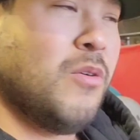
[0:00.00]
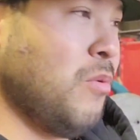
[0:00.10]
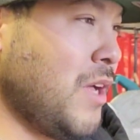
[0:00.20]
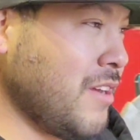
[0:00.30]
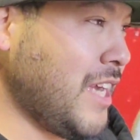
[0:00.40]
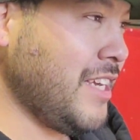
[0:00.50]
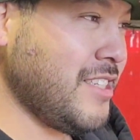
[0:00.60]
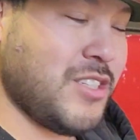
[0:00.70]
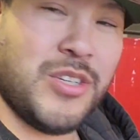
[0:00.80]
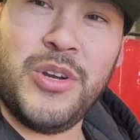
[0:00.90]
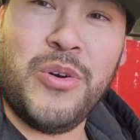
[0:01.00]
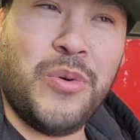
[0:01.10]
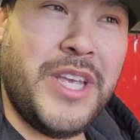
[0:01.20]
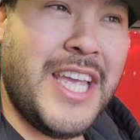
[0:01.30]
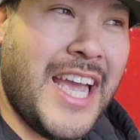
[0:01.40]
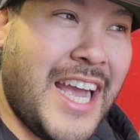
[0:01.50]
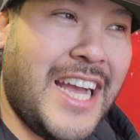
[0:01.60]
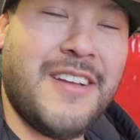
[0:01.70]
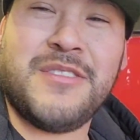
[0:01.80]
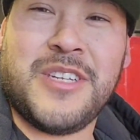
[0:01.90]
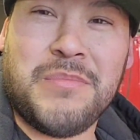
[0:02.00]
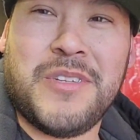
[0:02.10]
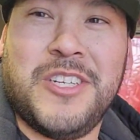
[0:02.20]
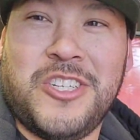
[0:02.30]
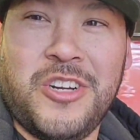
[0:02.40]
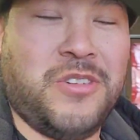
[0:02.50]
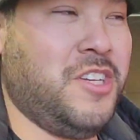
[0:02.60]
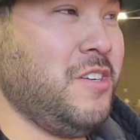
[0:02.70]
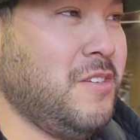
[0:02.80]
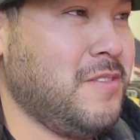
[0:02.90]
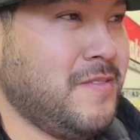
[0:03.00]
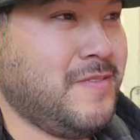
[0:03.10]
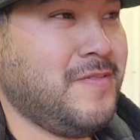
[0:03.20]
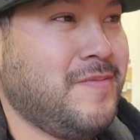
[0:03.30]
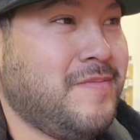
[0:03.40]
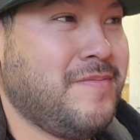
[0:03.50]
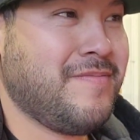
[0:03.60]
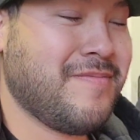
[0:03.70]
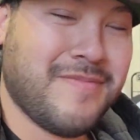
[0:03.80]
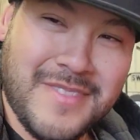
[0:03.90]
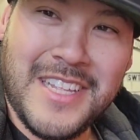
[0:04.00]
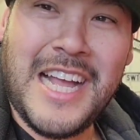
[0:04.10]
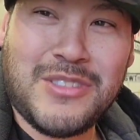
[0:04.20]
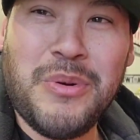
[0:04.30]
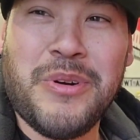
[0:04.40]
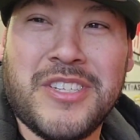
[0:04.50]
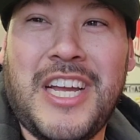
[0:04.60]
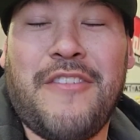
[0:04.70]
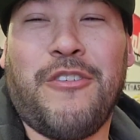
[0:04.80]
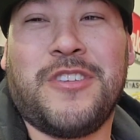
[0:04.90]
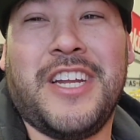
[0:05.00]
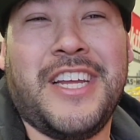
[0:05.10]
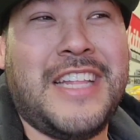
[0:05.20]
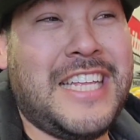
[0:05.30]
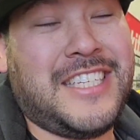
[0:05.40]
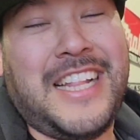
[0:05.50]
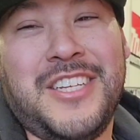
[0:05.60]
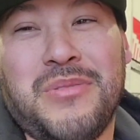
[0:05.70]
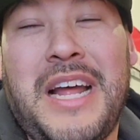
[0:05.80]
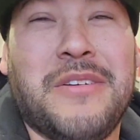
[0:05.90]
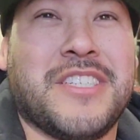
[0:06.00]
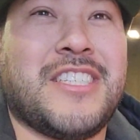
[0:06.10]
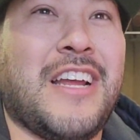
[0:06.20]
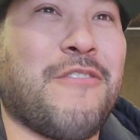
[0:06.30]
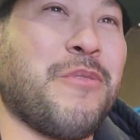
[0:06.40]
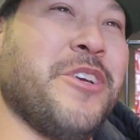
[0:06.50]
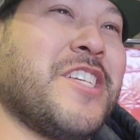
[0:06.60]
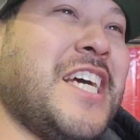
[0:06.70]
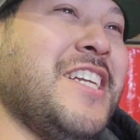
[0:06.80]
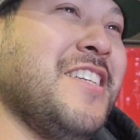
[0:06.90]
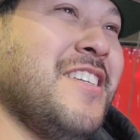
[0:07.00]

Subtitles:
Well, guys, we have something to show you. That's what we were excited for today. That's at least what I was excited for. Were you excited?